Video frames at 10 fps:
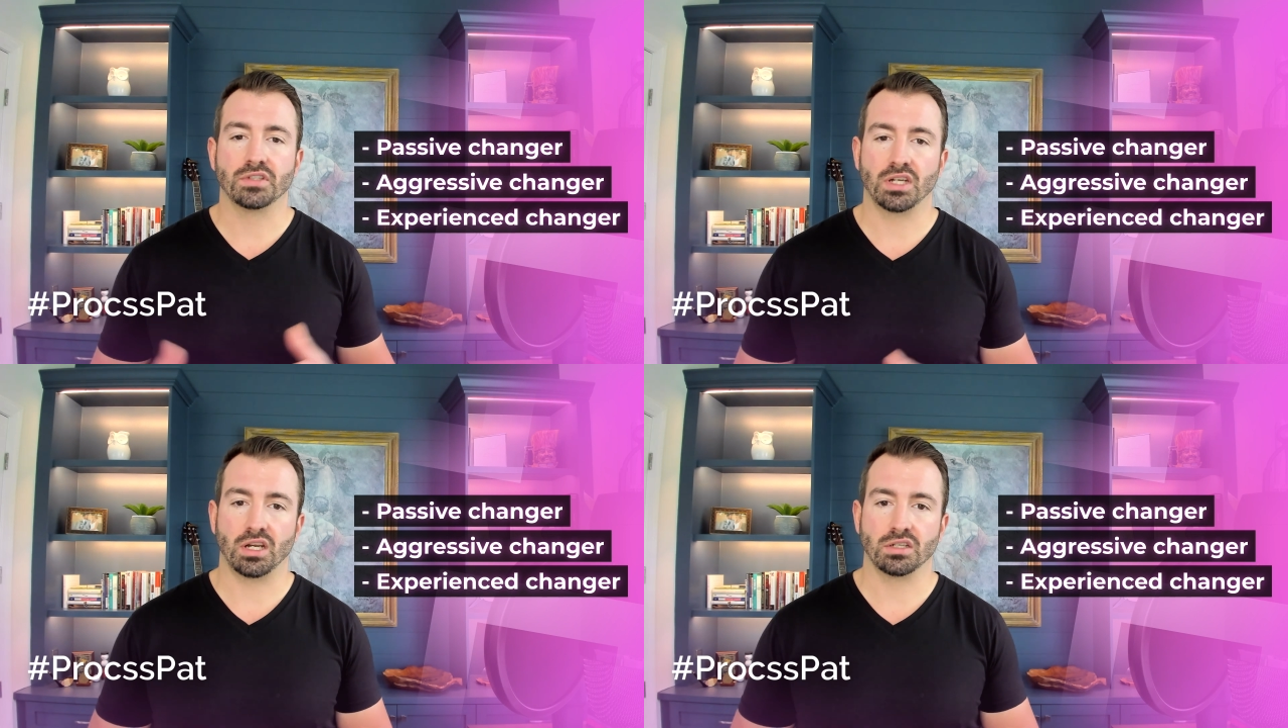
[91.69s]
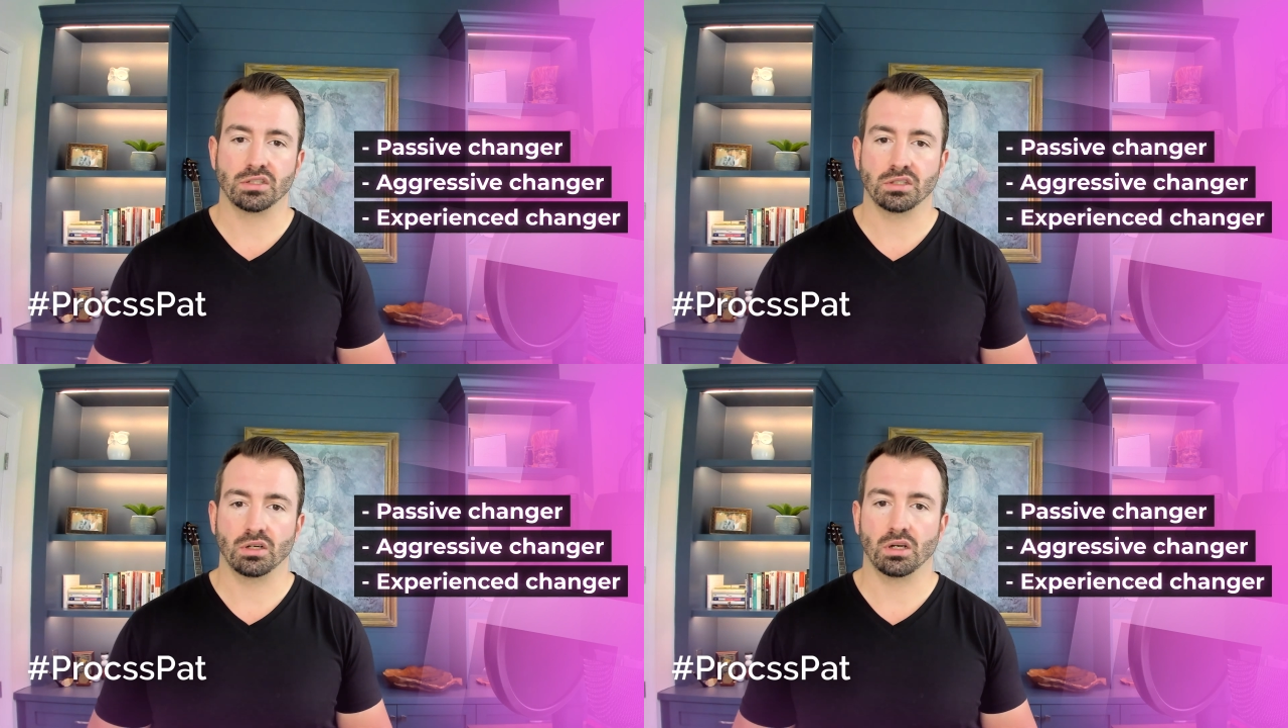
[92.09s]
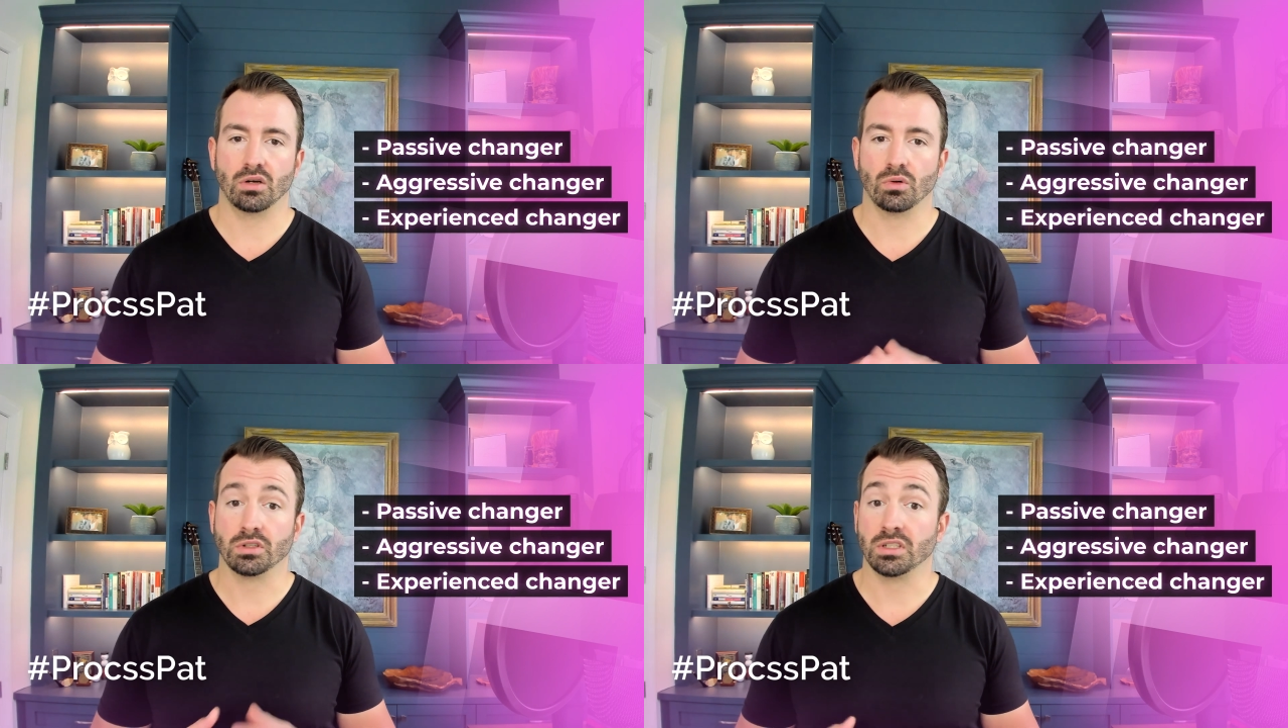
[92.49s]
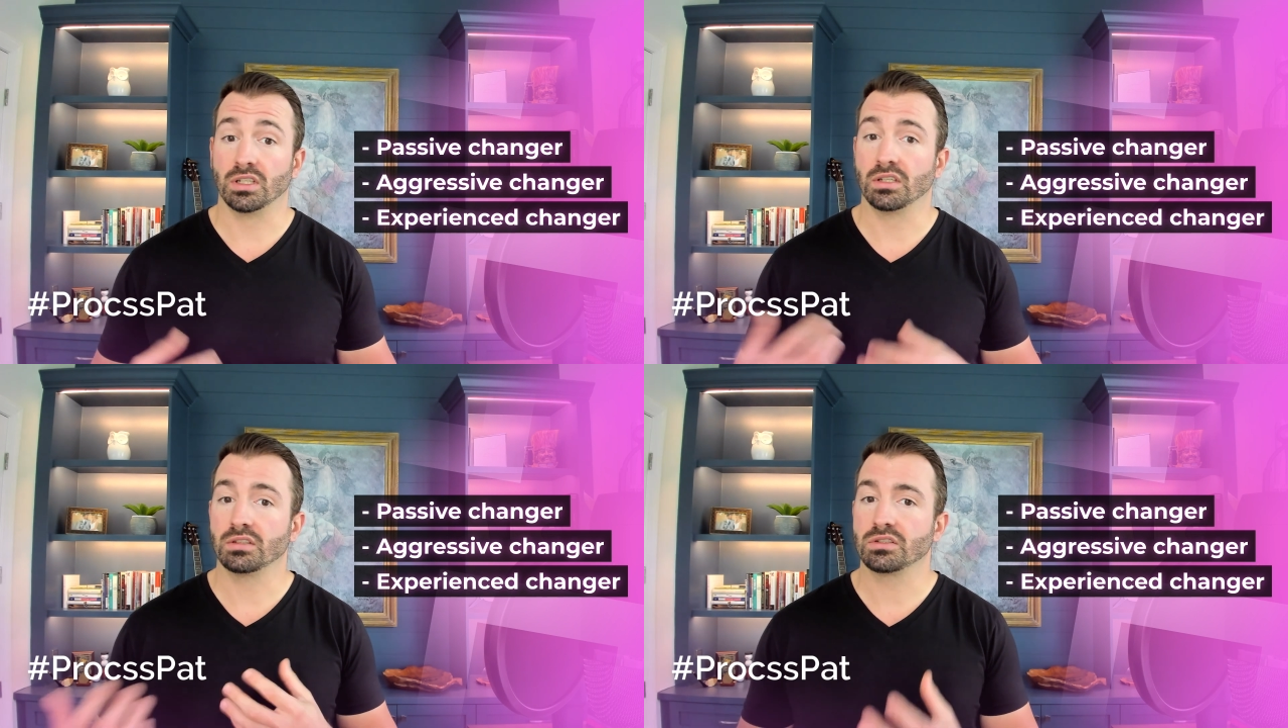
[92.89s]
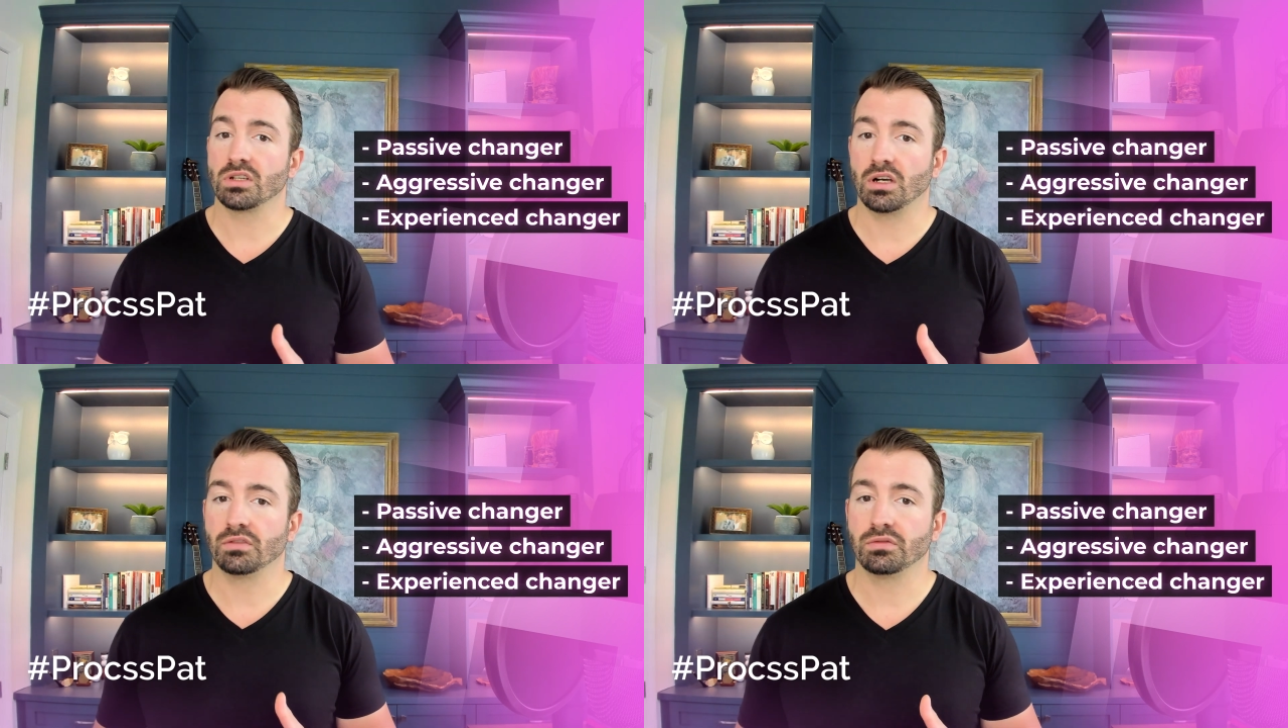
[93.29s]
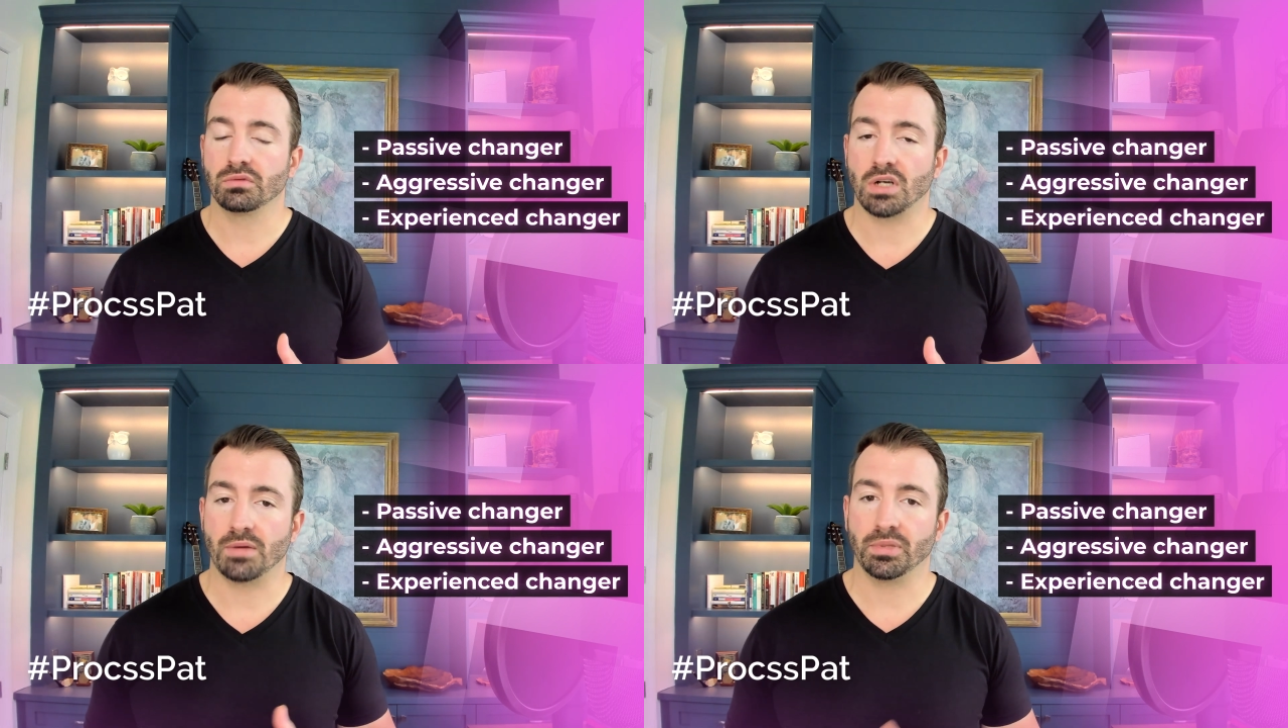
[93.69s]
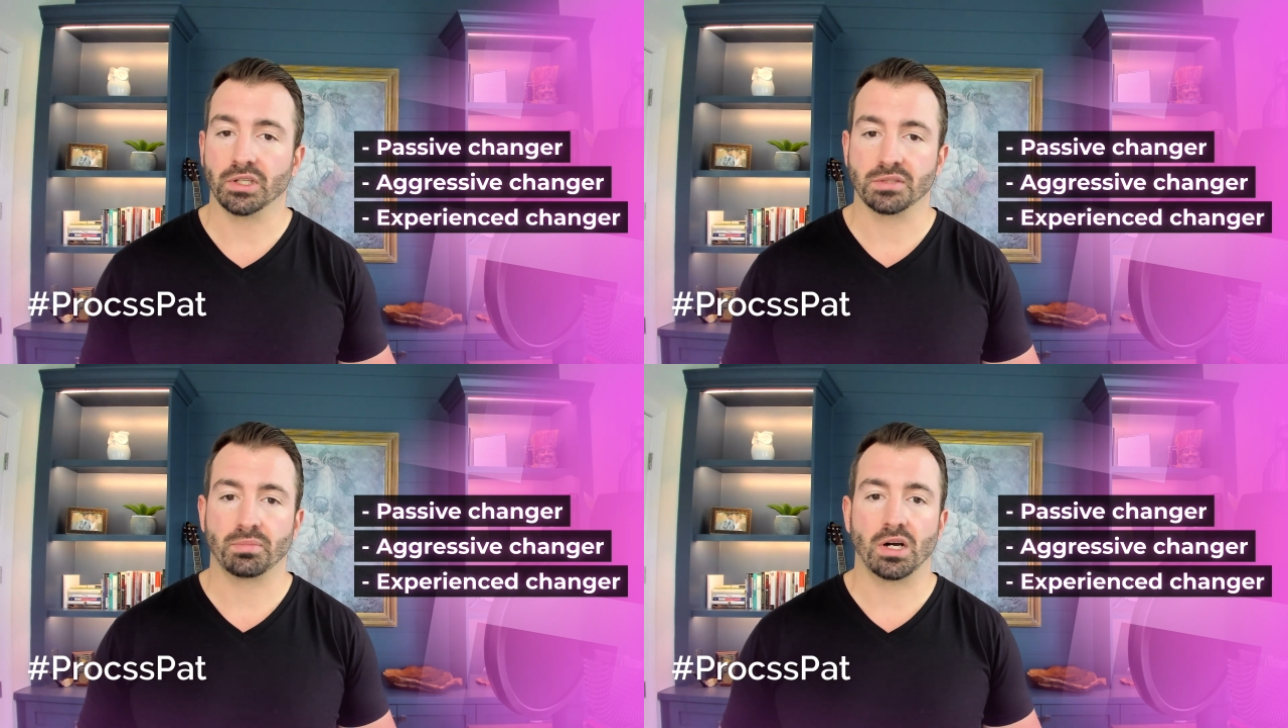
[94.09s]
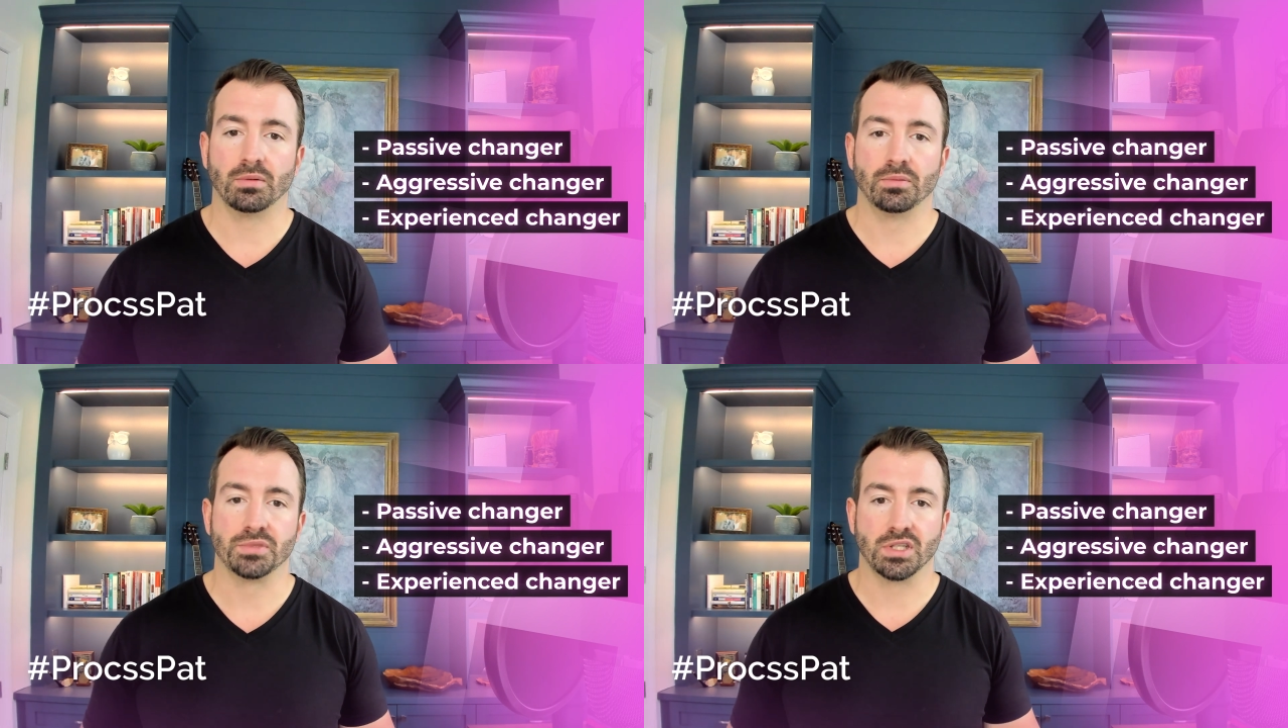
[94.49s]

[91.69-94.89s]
change or to solve complex problems.